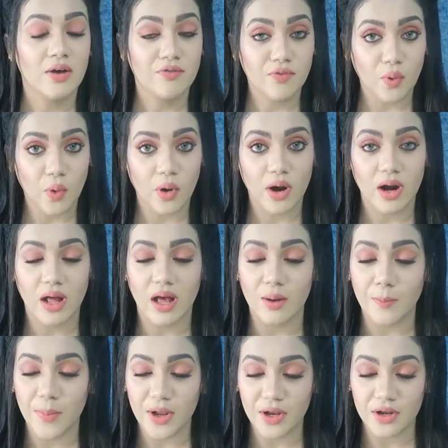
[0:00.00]
for
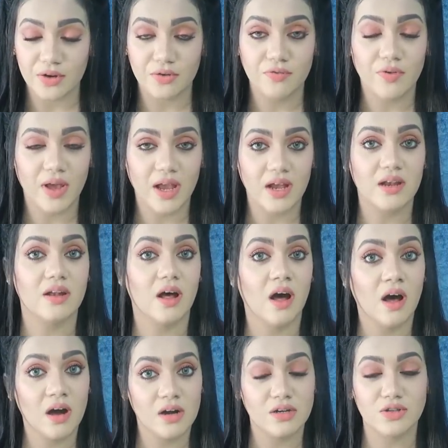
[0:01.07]
a period of 8
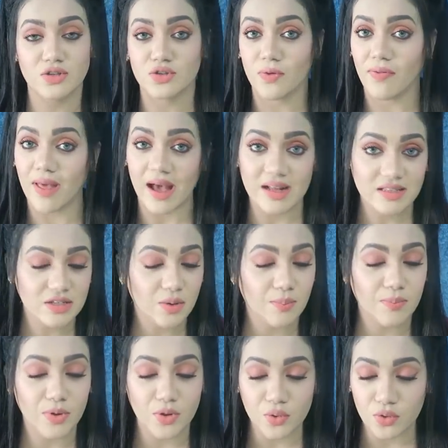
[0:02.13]
hours. So that's a
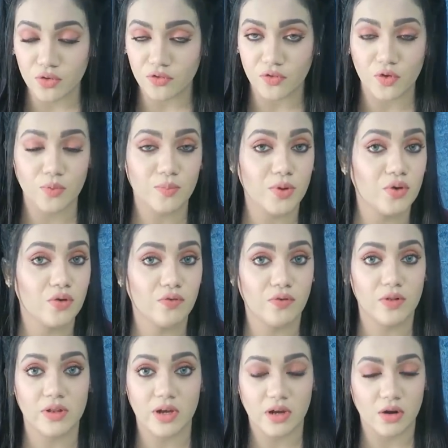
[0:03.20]
beautiful,
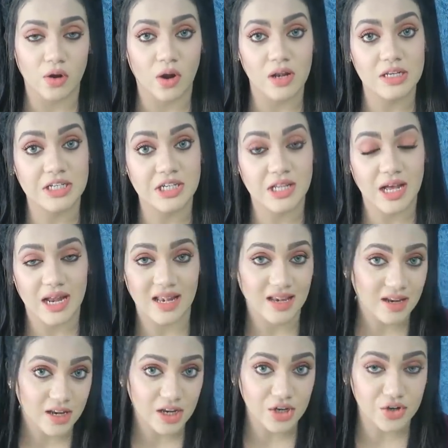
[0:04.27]
beautiful technology that
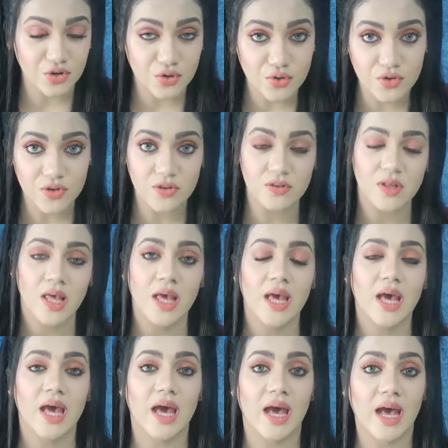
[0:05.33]
Laneige uses.
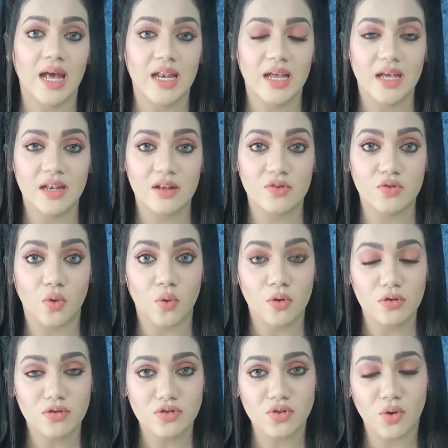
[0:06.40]
And it is
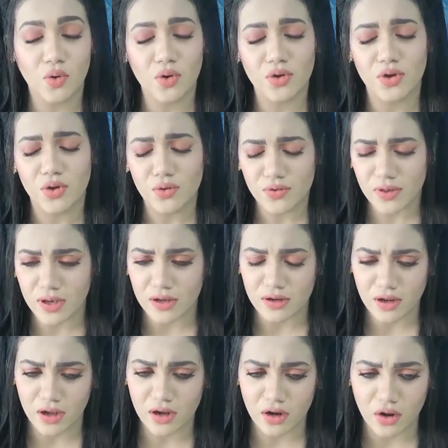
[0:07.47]
also using a
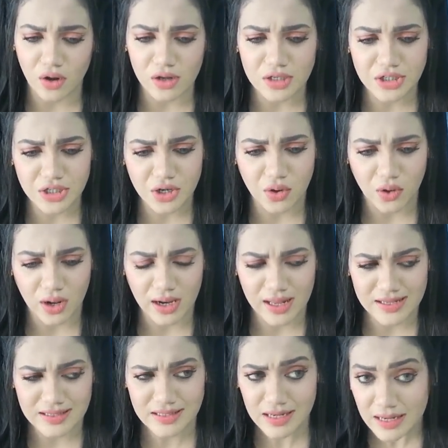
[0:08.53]
technology called
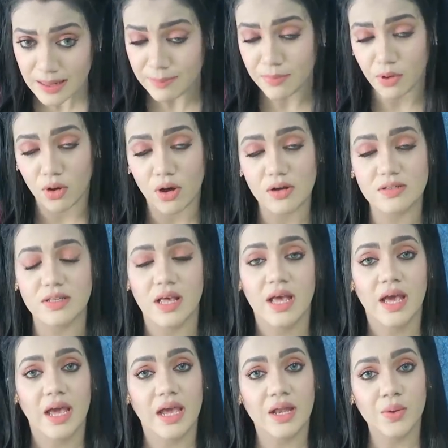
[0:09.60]
as Sleep Talks,
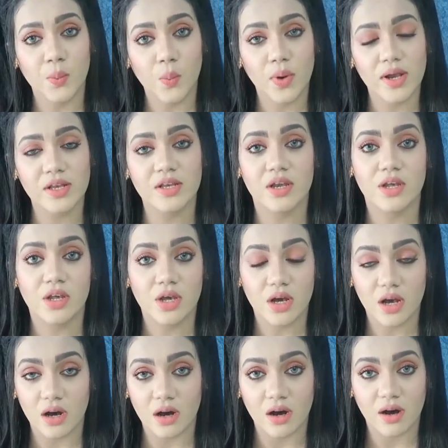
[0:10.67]
in which
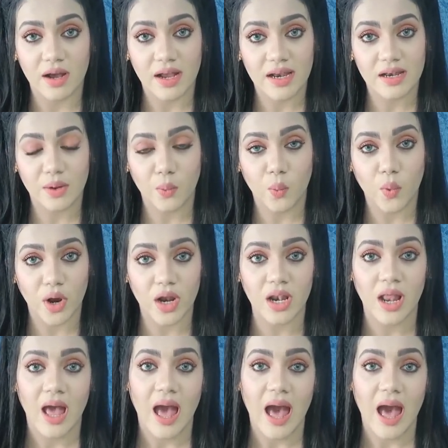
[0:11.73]
it will